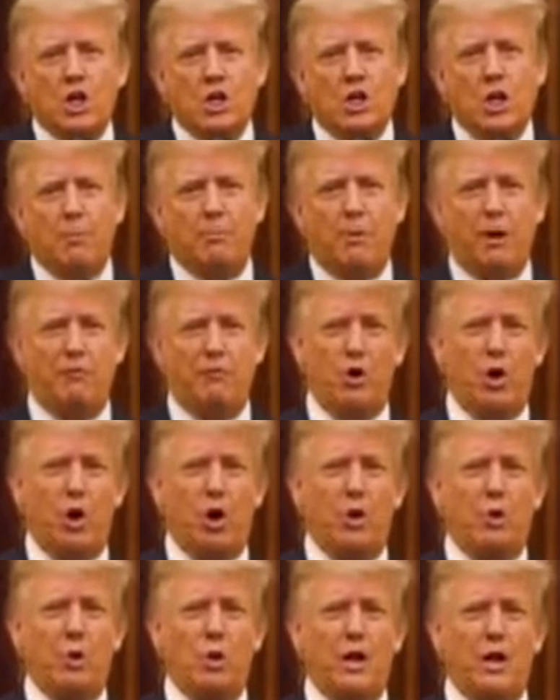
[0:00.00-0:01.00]
Above
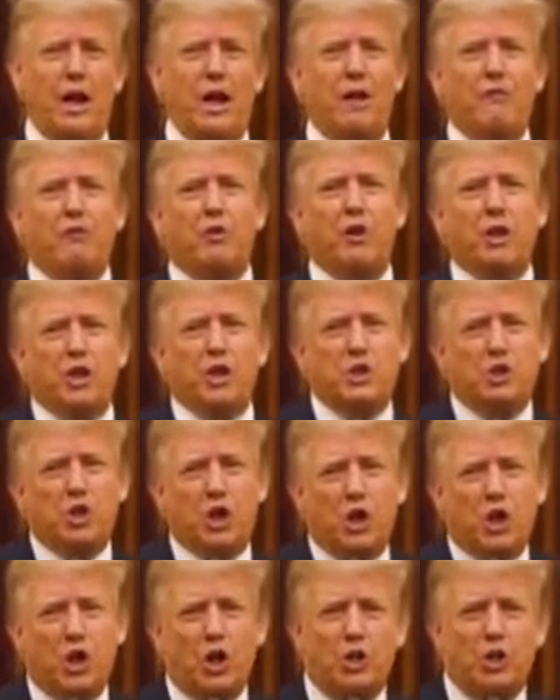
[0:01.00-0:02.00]
all, we have
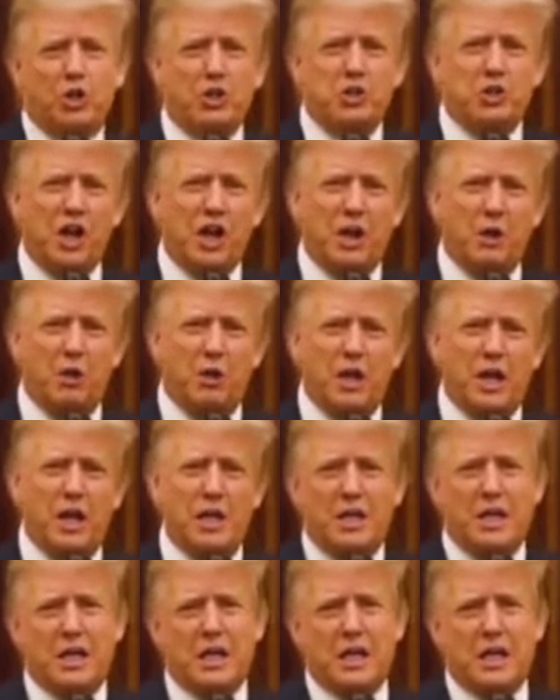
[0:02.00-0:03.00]
reasserted the sacred
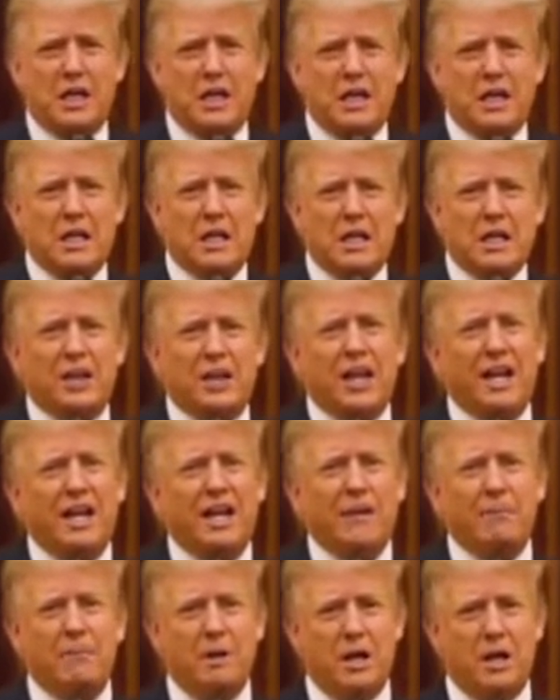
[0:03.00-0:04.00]
idea that
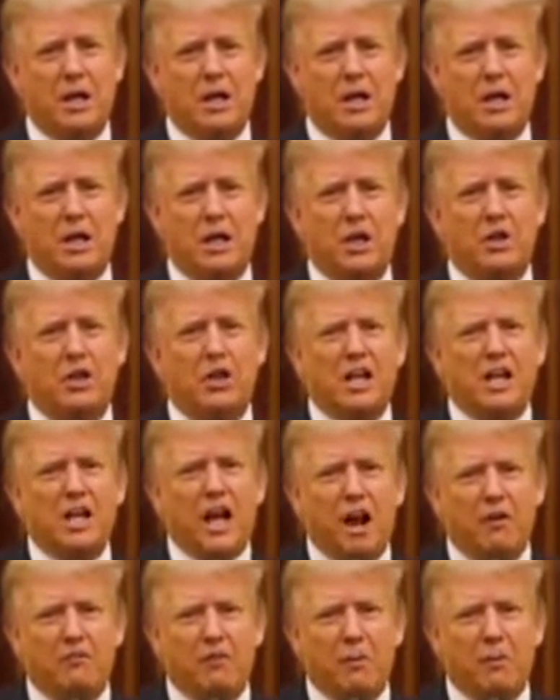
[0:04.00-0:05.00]
in America, the
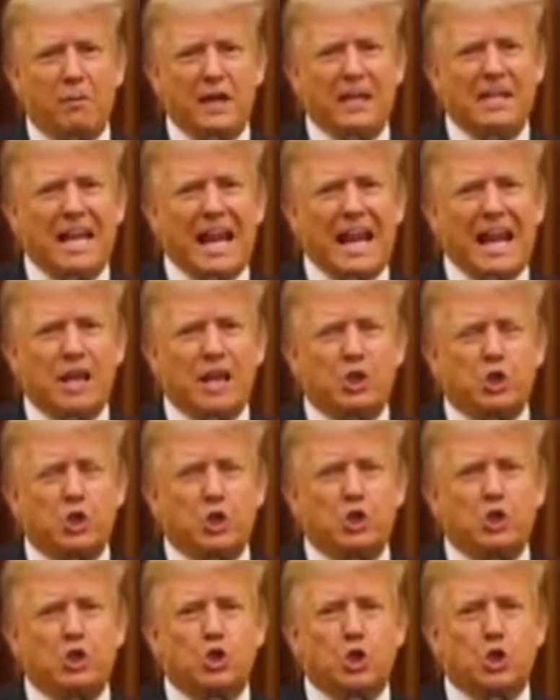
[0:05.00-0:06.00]
government
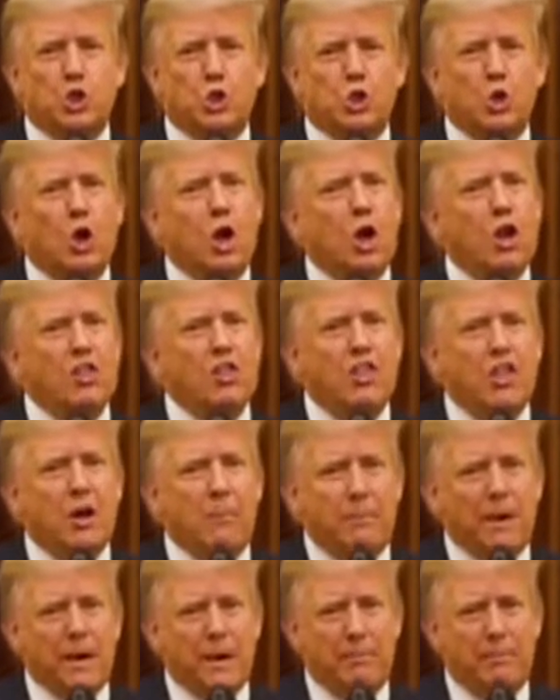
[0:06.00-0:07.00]
answers to the
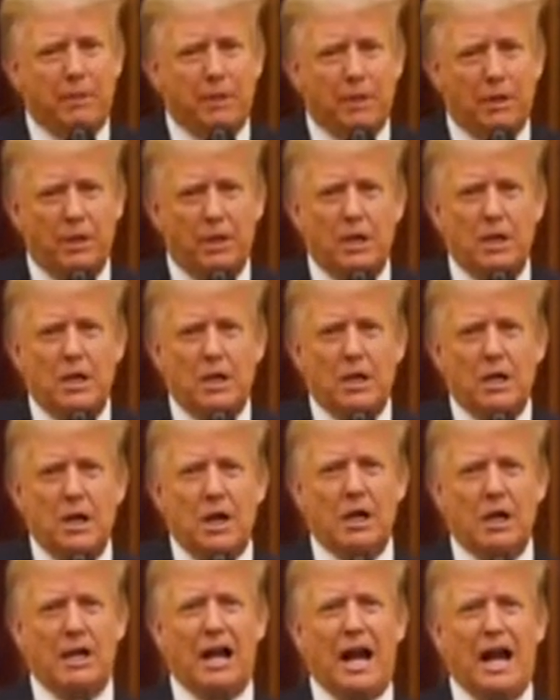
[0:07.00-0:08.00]
people.
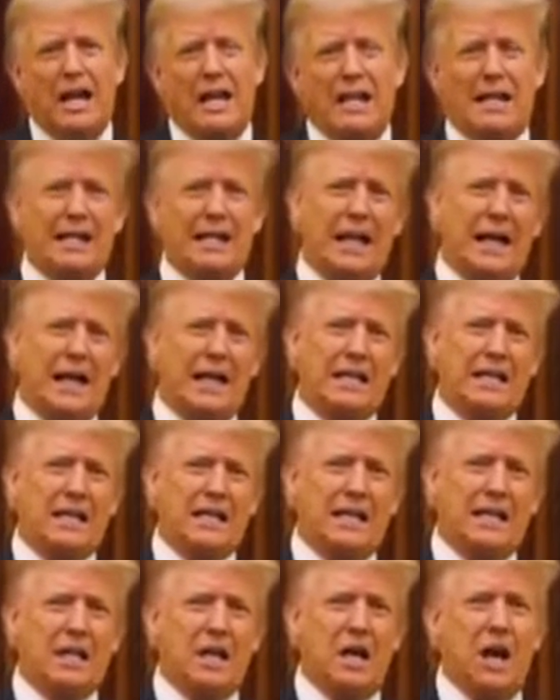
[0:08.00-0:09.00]
Our guiding light,
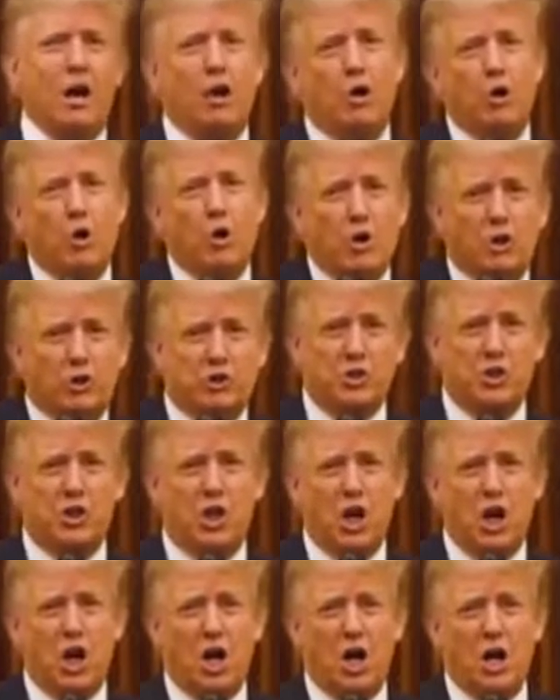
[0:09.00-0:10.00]
our North
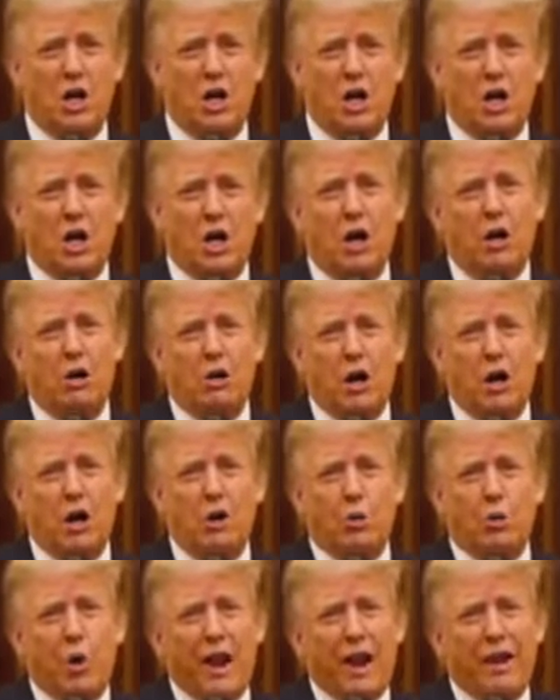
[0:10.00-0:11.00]
Star, our
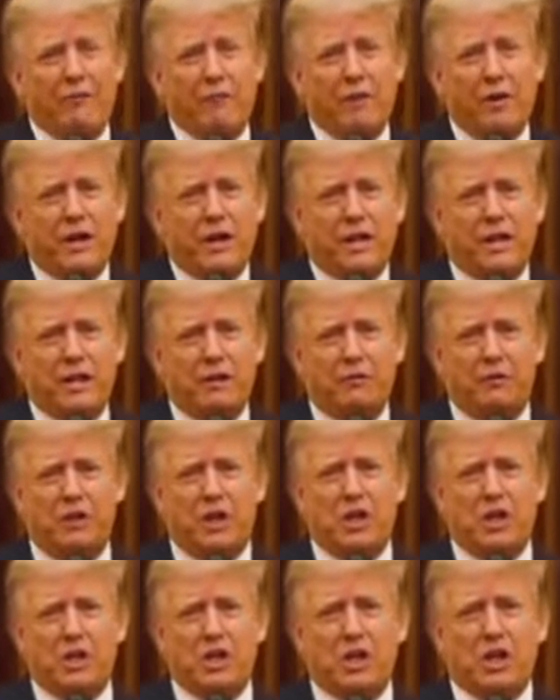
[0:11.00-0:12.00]
unwavering
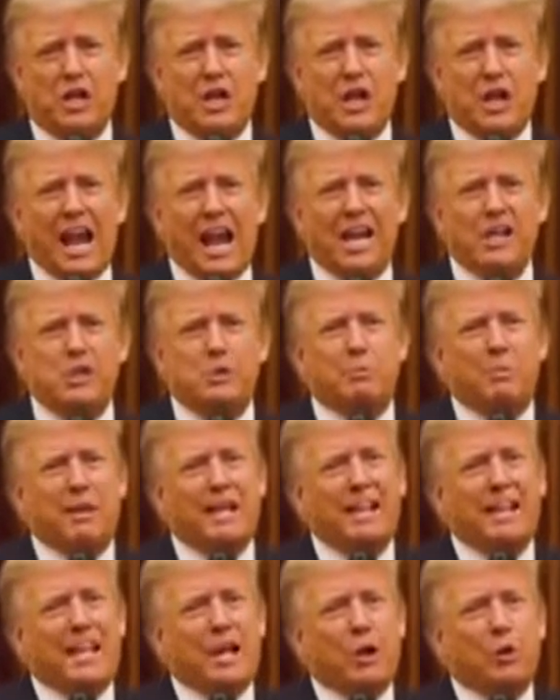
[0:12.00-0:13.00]
conviction has
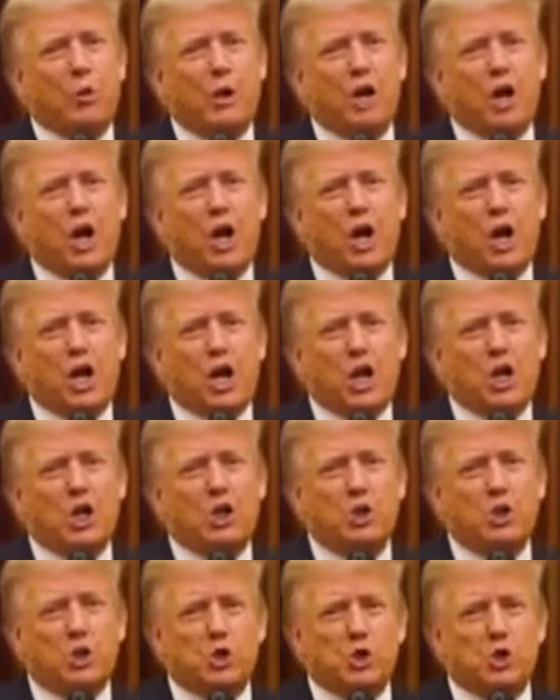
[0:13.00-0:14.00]
been that we are here
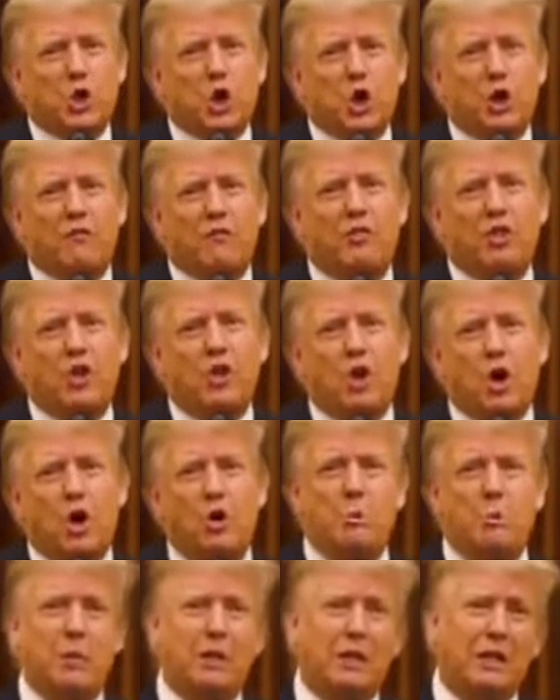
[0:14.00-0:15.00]
to serve the
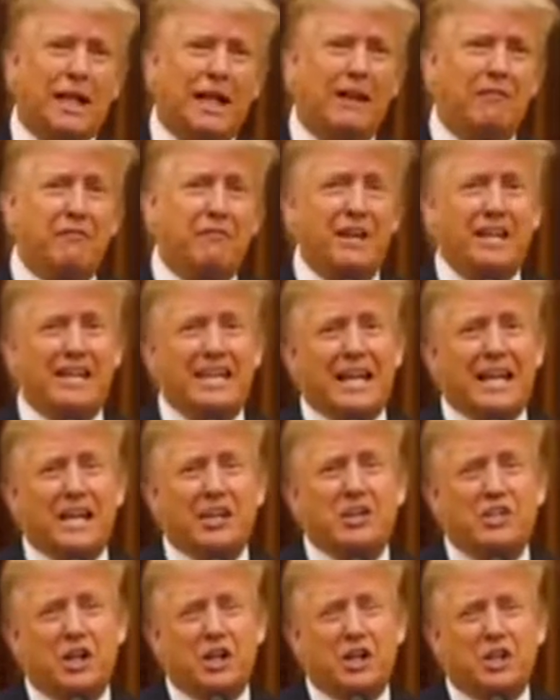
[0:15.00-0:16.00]
noble, everyday
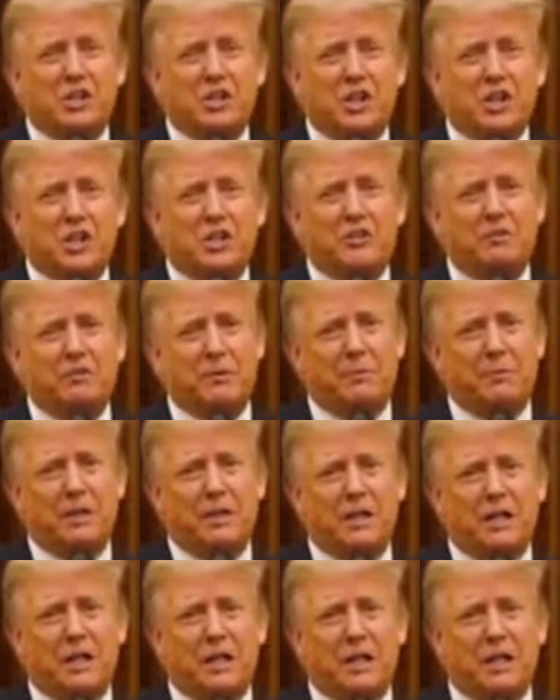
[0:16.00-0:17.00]
citizens of
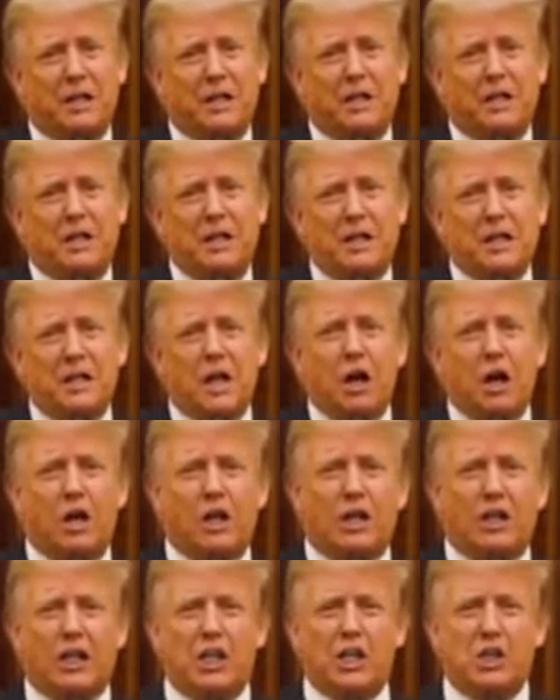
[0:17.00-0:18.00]
America. Our
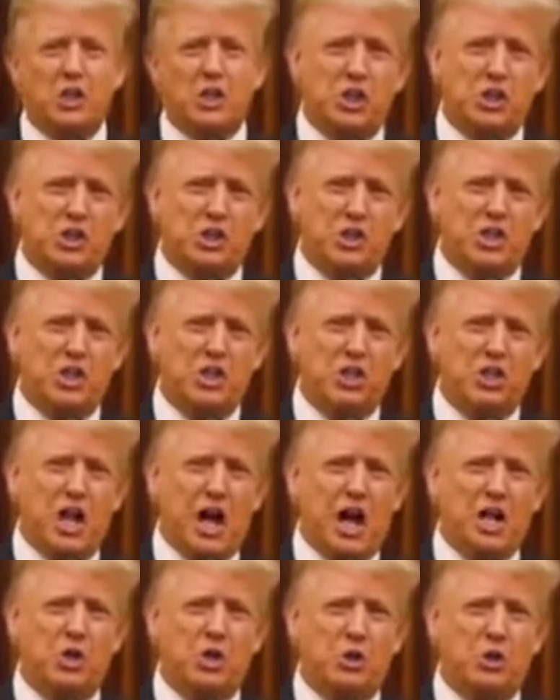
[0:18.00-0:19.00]
allegiance is
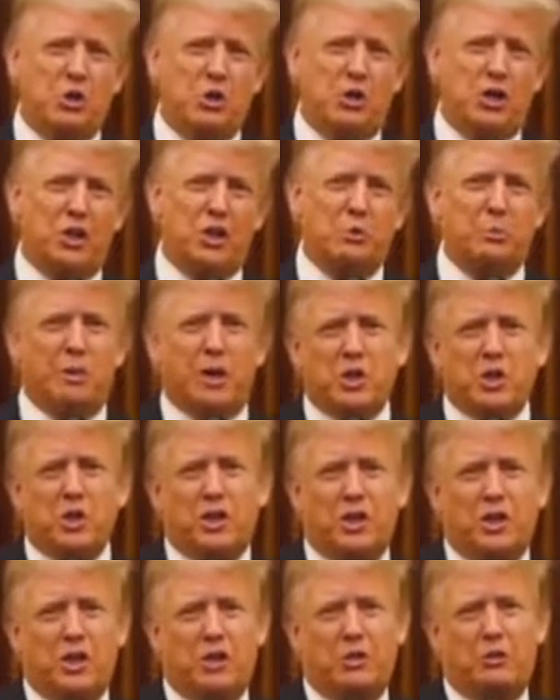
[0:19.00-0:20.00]
not to the
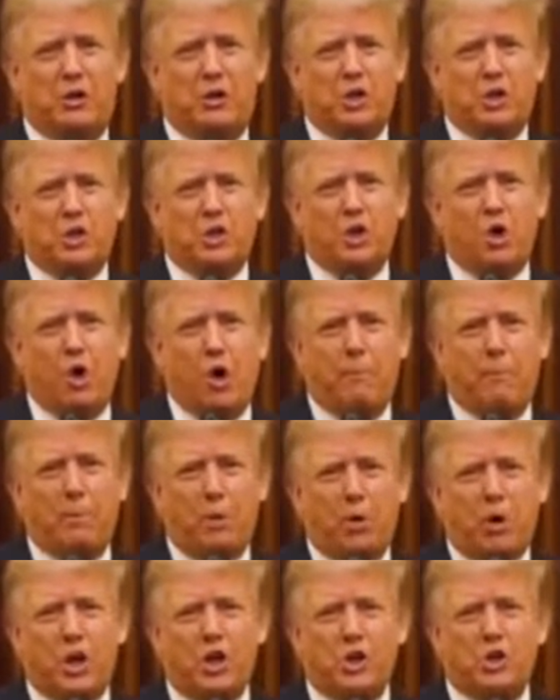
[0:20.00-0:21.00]
special interests,
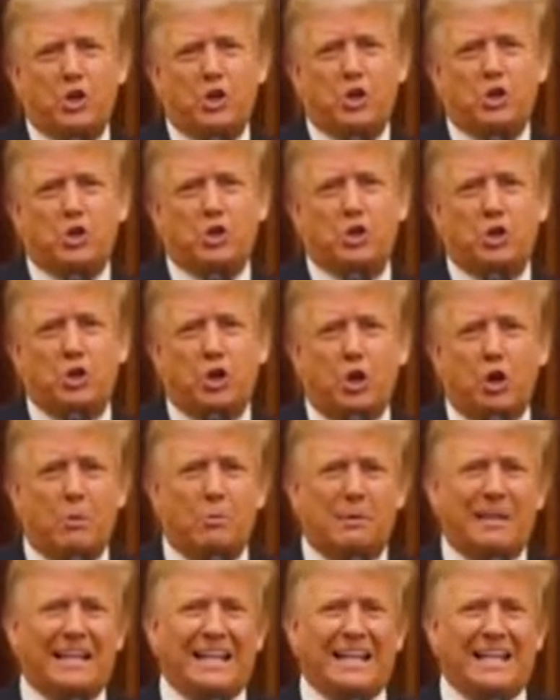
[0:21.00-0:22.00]
corporations, or
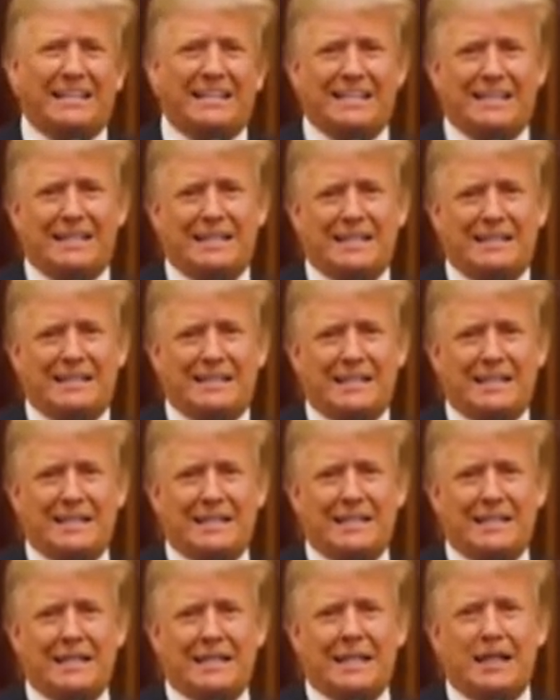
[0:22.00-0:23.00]
global entities.
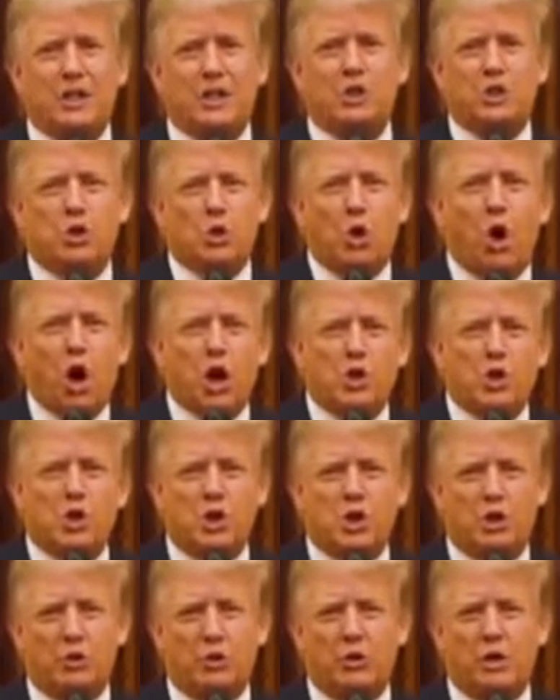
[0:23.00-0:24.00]
It's to our
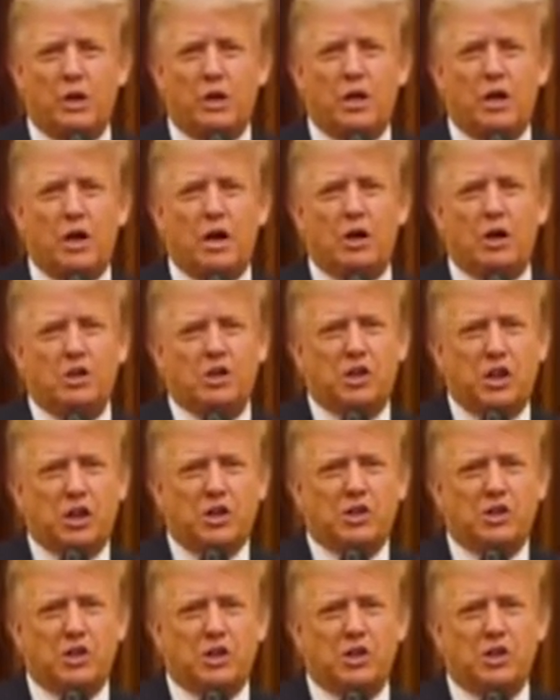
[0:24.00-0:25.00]
children, our
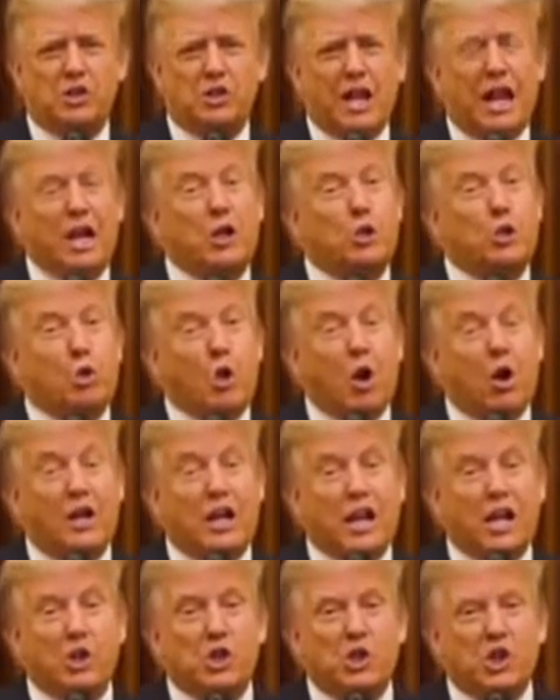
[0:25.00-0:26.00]
citizens, and to our
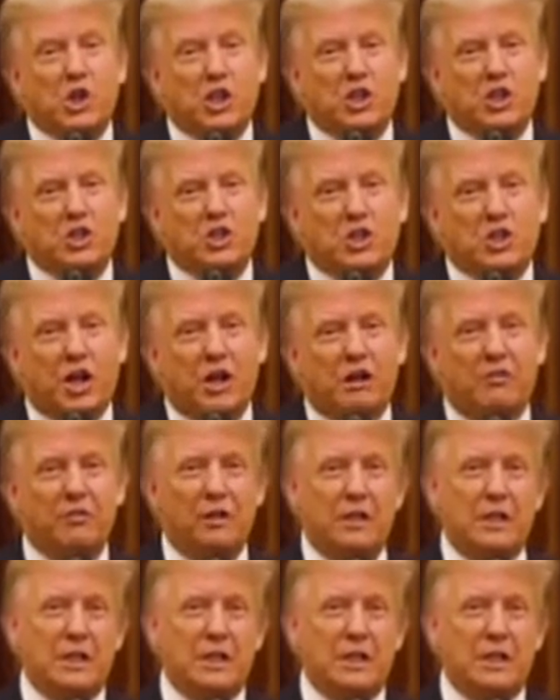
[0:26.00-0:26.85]
nation itself.